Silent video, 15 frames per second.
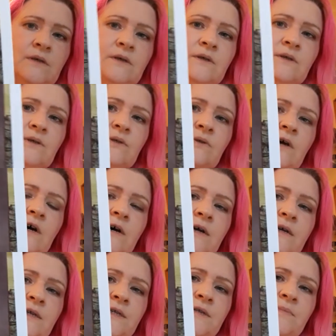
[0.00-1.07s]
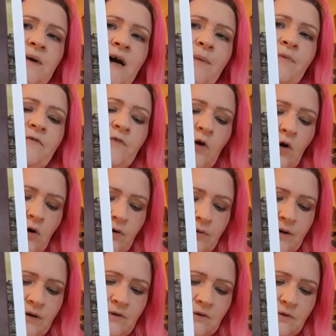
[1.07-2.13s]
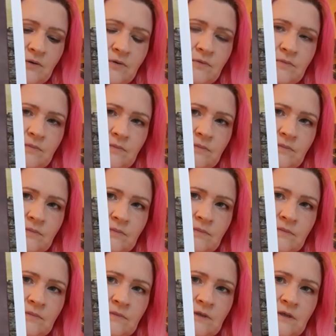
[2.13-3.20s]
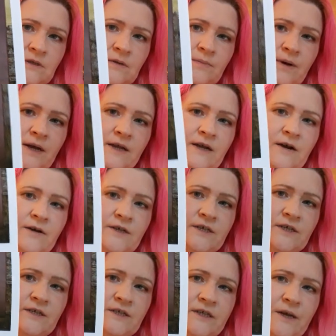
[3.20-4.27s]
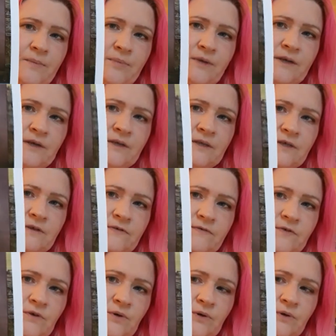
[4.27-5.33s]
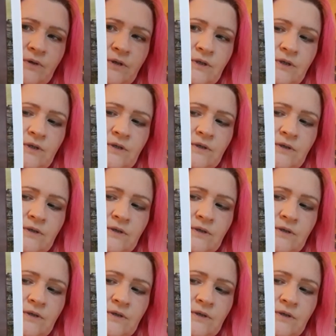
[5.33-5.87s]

So that is the map of Hawkrun Hollow by Carrot House Samplings, of course.